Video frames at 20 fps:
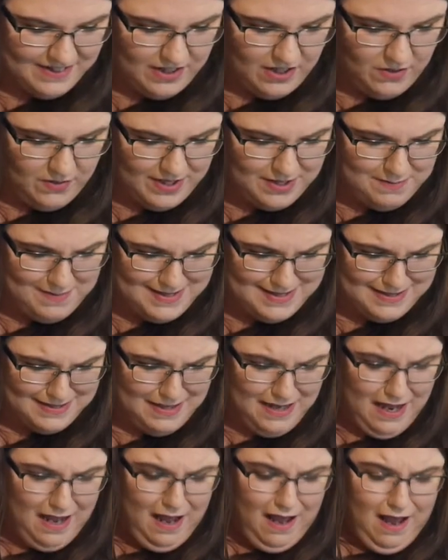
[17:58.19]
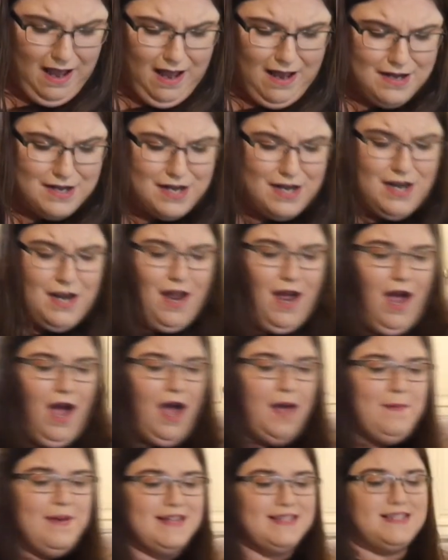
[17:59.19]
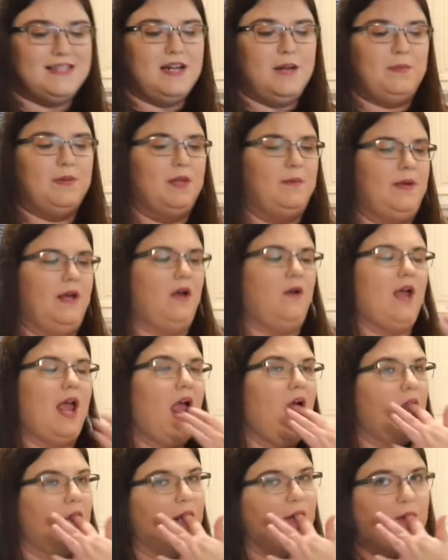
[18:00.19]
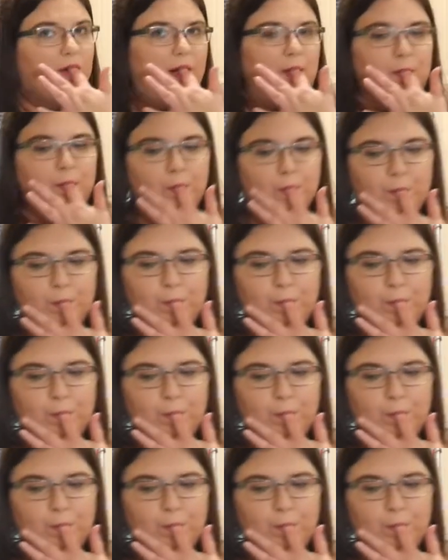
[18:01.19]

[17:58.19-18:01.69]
Oh, I messed it. No, I messed it up a little bit. Okay, that's fine.